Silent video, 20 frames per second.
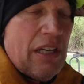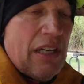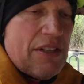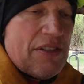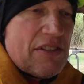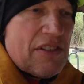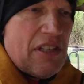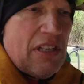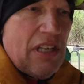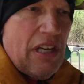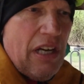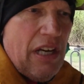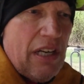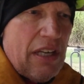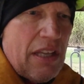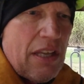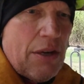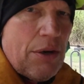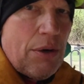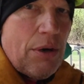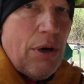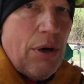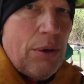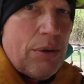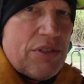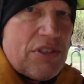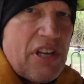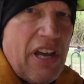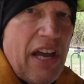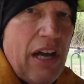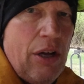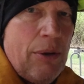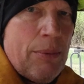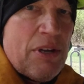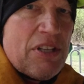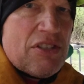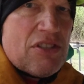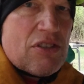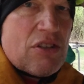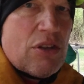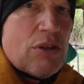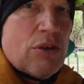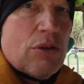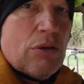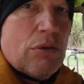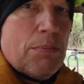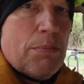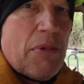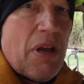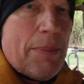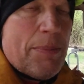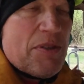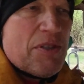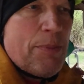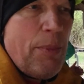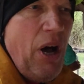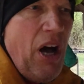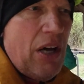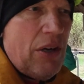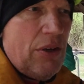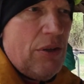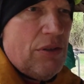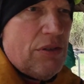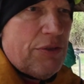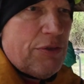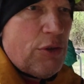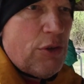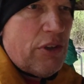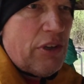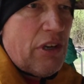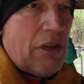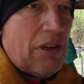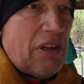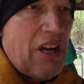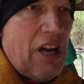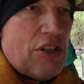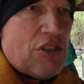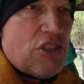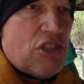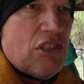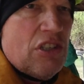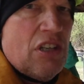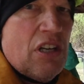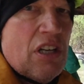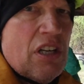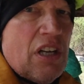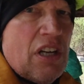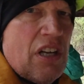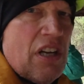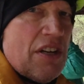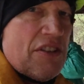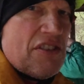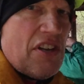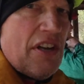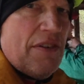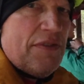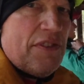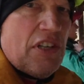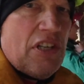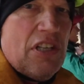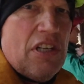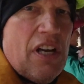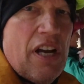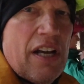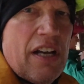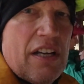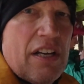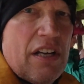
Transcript: It's the uh, Giro's helmets, the new MIPS models for concussion safety.